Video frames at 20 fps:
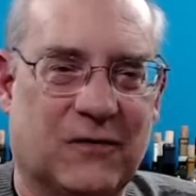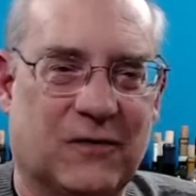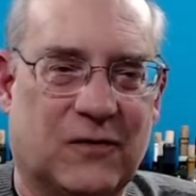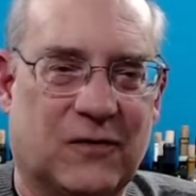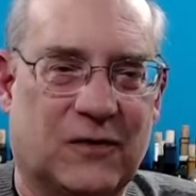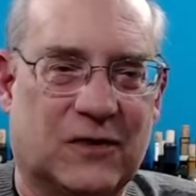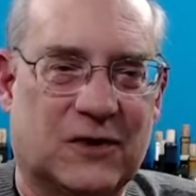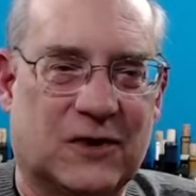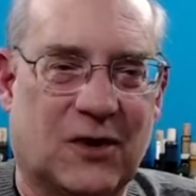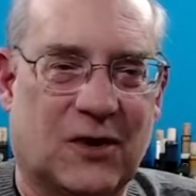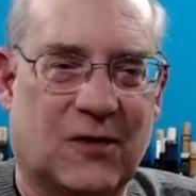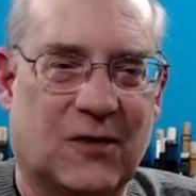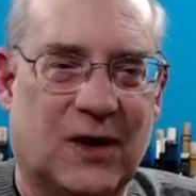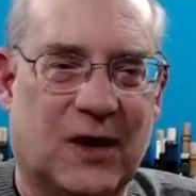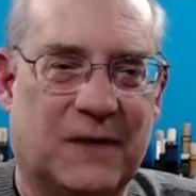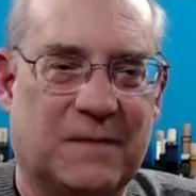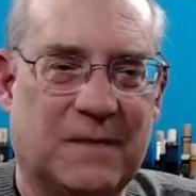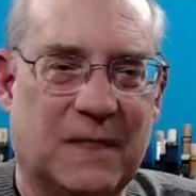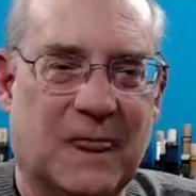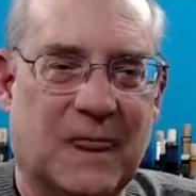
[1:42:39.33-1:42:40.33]

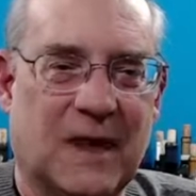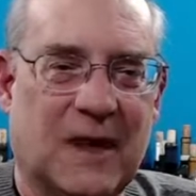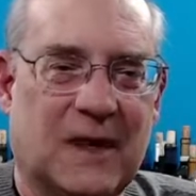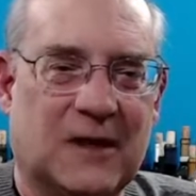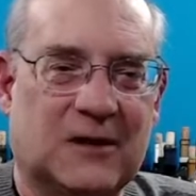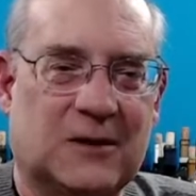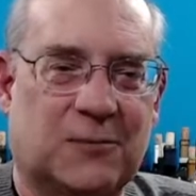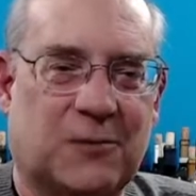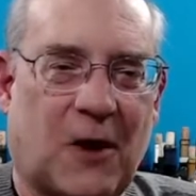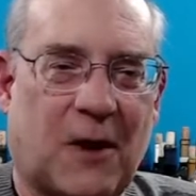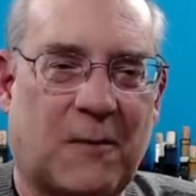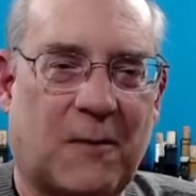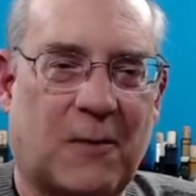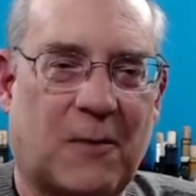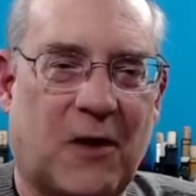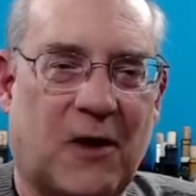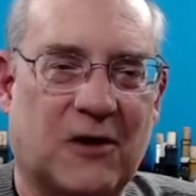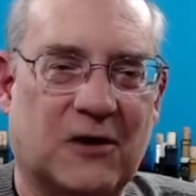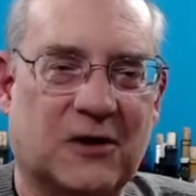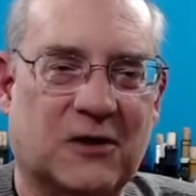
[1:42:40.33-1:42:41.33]
So Proper
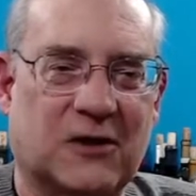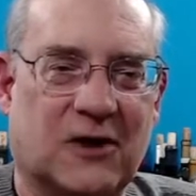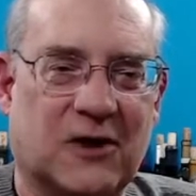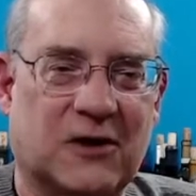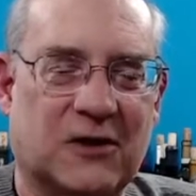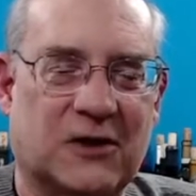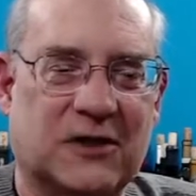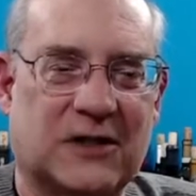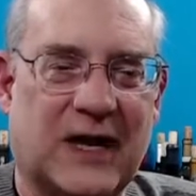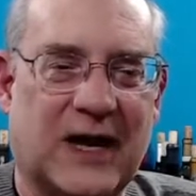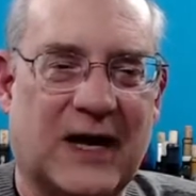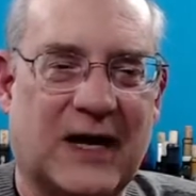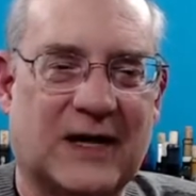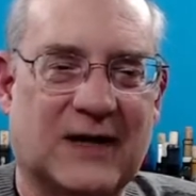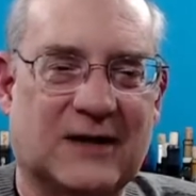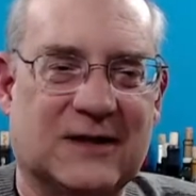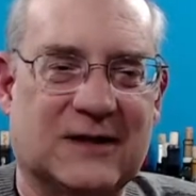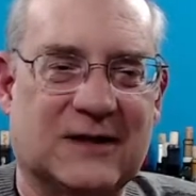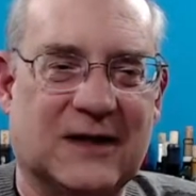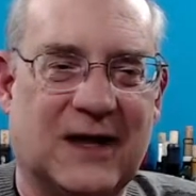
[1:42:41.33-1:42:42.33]
Barnstar
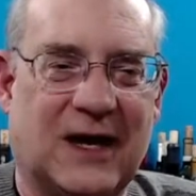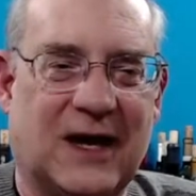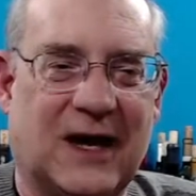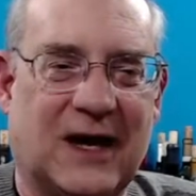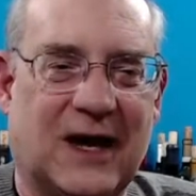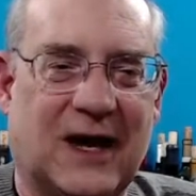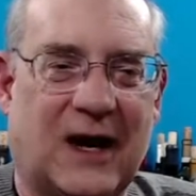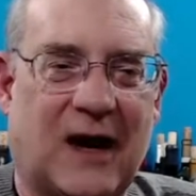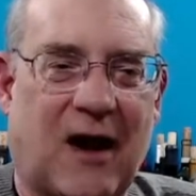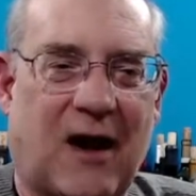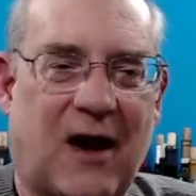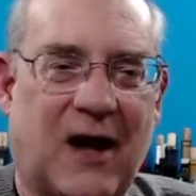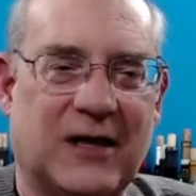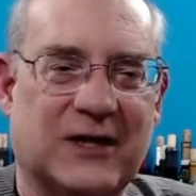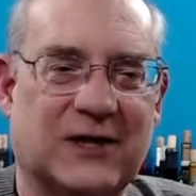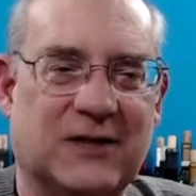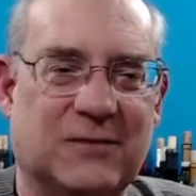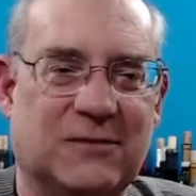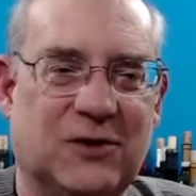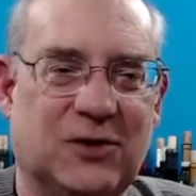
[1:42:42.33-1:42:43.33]
says,
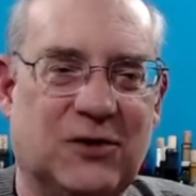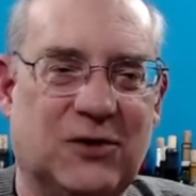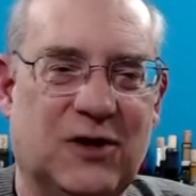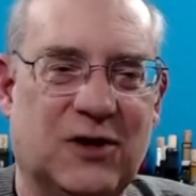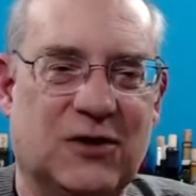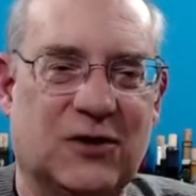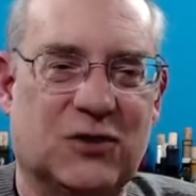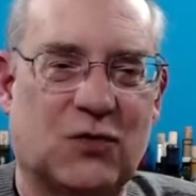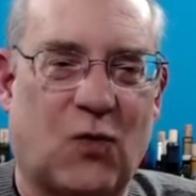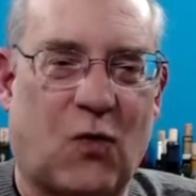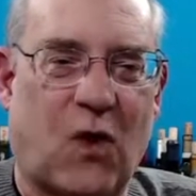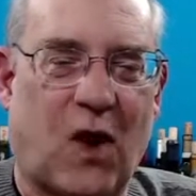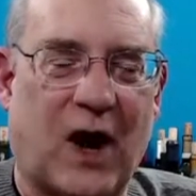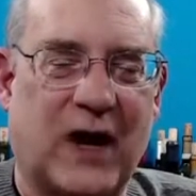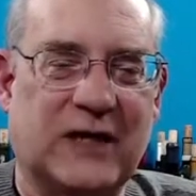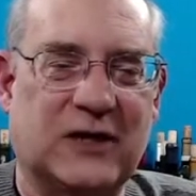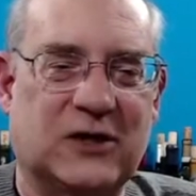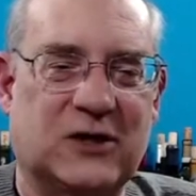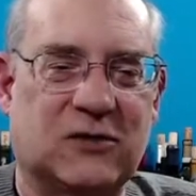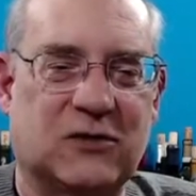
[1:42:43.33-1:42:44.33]
awesome New Year's
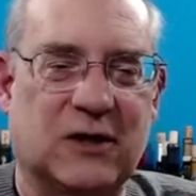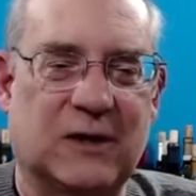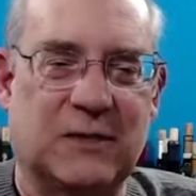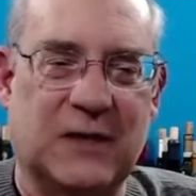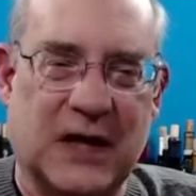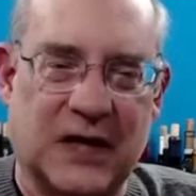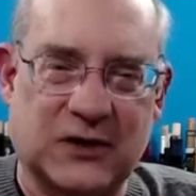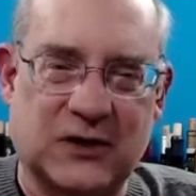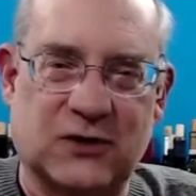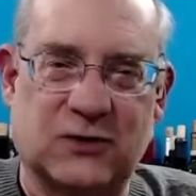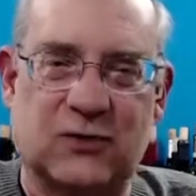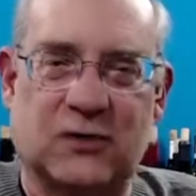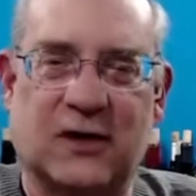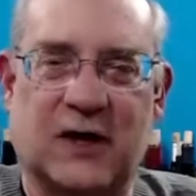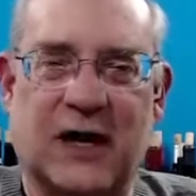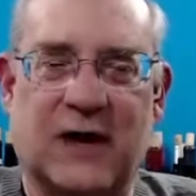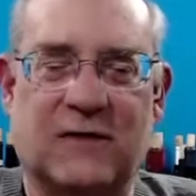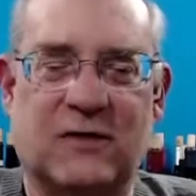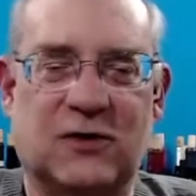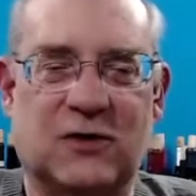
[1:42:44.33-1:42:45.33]
wine stream. Yes, we're going to
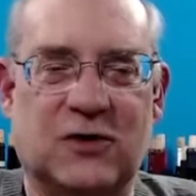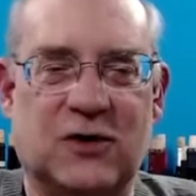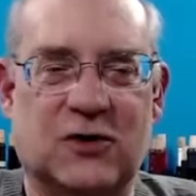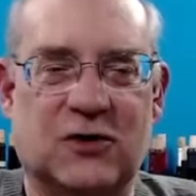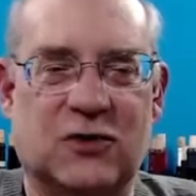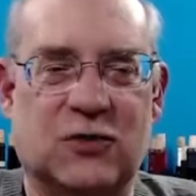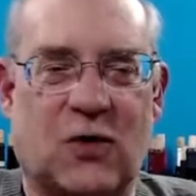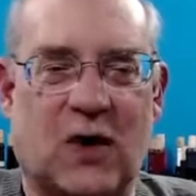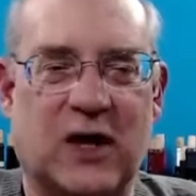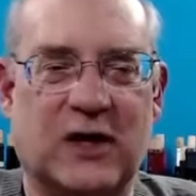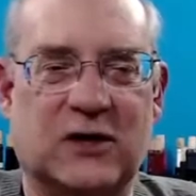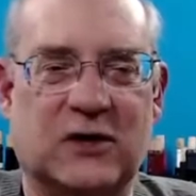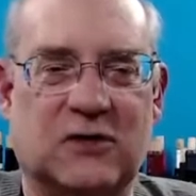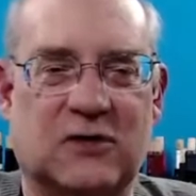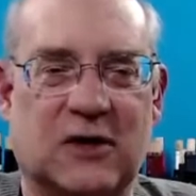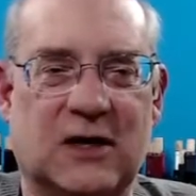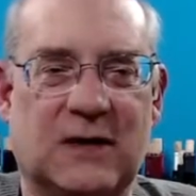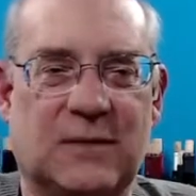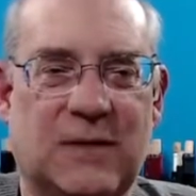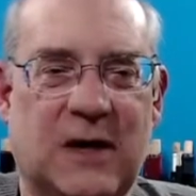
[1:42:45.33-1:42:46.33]
have a New Year's wine
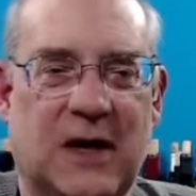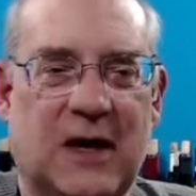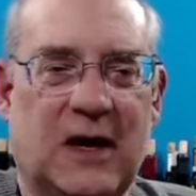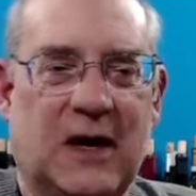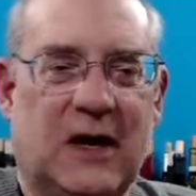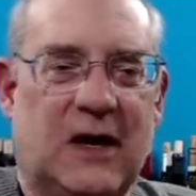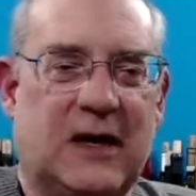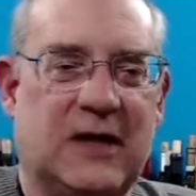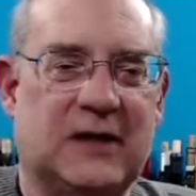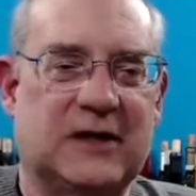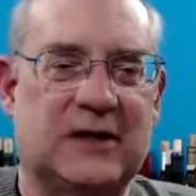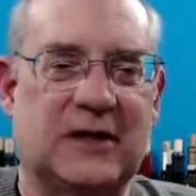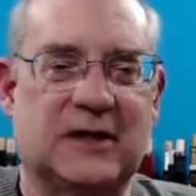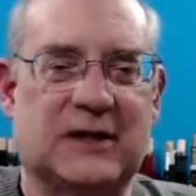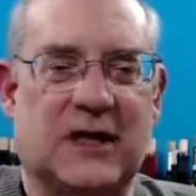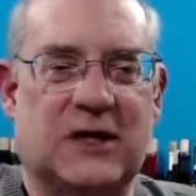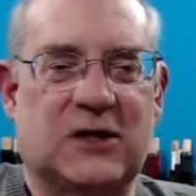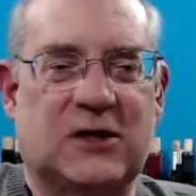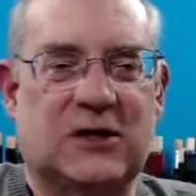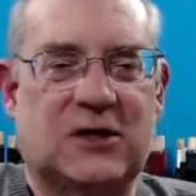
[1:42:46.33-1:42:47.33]
stream. He says,
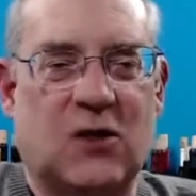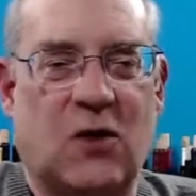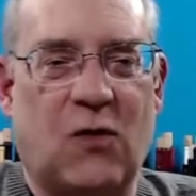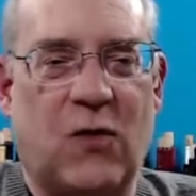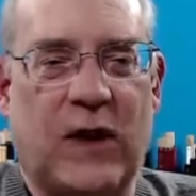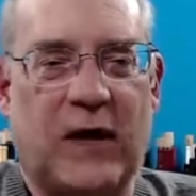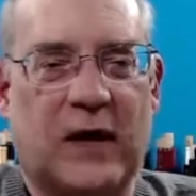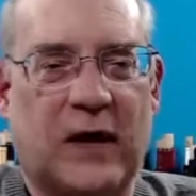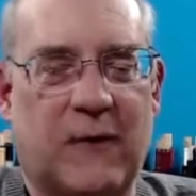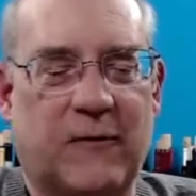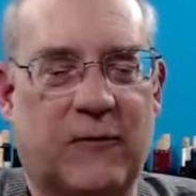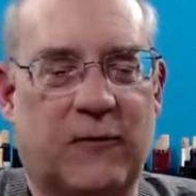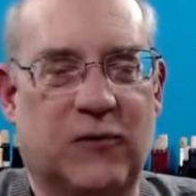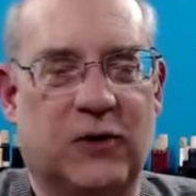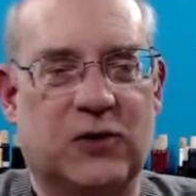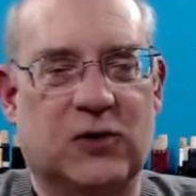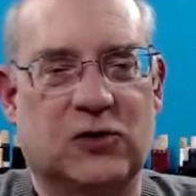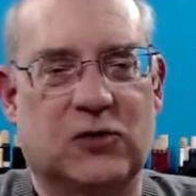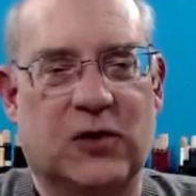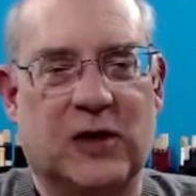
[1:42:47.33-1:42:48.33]
I'd so wake up for a
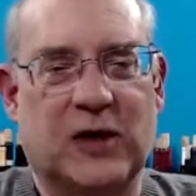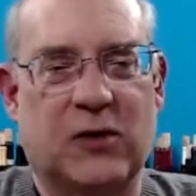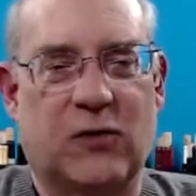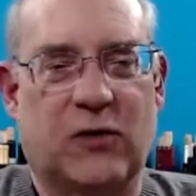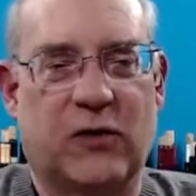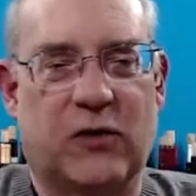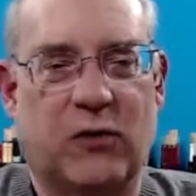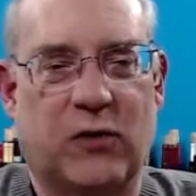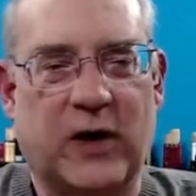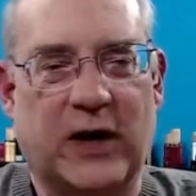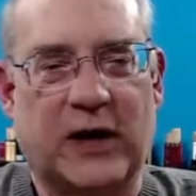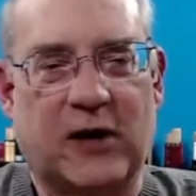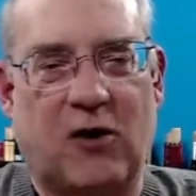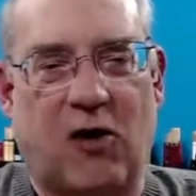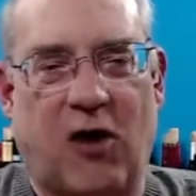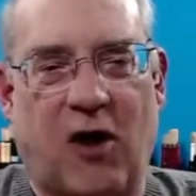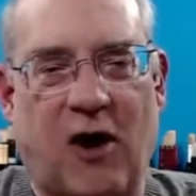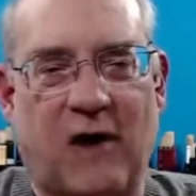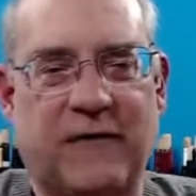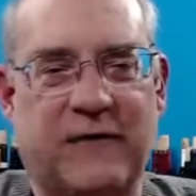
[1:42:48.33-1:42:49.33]
drink with Rick
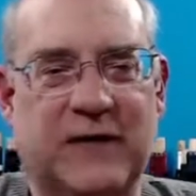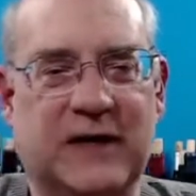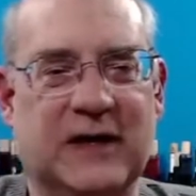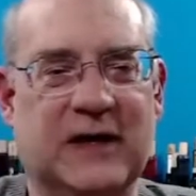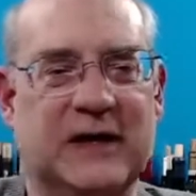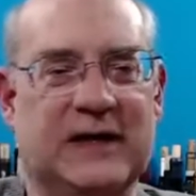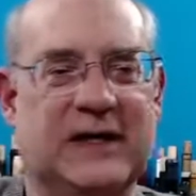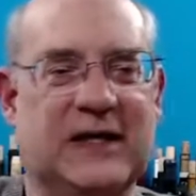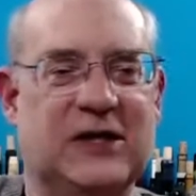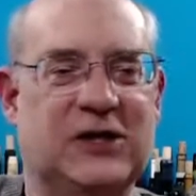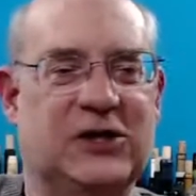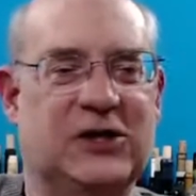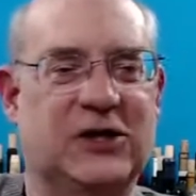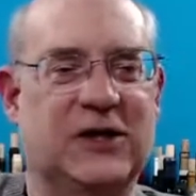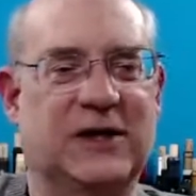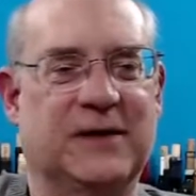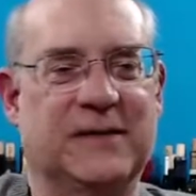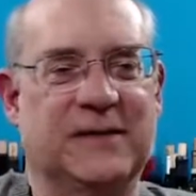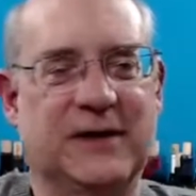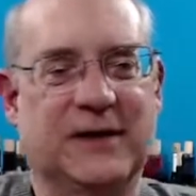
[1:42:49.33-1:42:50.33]
coffee
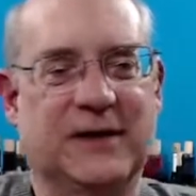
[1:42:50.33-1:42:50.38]
edition.